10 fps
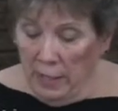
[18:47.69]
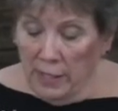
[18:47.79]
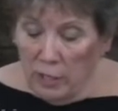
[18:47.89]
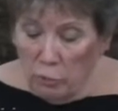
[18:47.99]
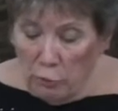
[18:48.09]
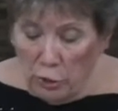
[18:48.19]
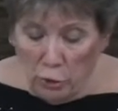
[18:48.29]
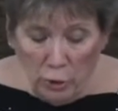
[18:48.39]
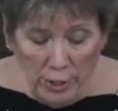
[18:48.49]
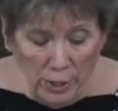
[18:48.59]
it says,
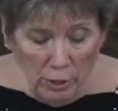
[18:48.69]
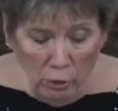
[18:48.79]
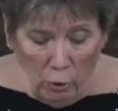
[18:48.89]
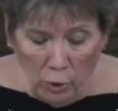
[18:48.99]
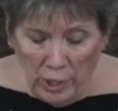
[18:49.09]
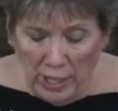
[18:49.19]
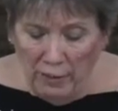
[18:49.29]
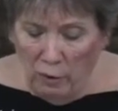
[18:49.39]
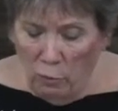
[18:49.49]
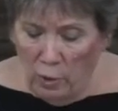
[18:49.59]
rejoice in the Lord,
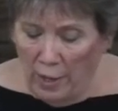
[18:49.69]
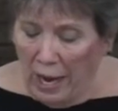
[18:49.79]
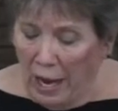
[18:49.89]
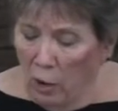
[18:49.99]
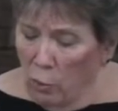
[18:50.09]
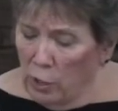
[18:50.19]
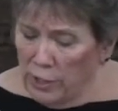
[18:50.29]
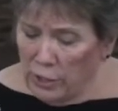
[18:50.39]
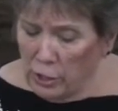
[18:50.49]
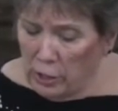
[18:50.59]
even when the
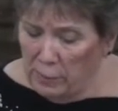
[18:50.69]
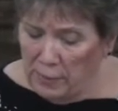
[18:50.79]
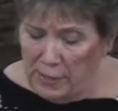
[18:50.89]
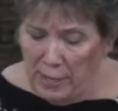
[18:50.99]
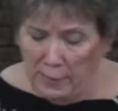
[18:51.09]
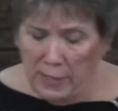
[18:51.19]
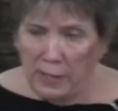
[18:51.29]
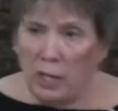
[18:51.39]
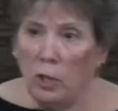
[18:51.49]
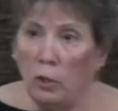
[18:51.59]
outward
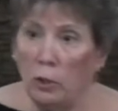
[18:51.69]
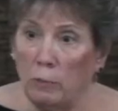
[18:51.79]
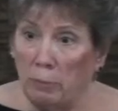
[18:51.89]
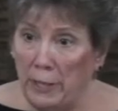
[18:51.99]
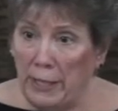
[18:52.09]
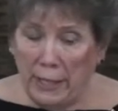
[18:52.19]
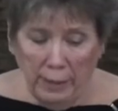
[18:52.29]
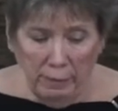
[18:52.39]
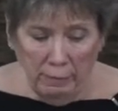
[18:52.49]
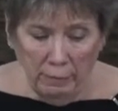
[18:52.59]
circumstances look bleak.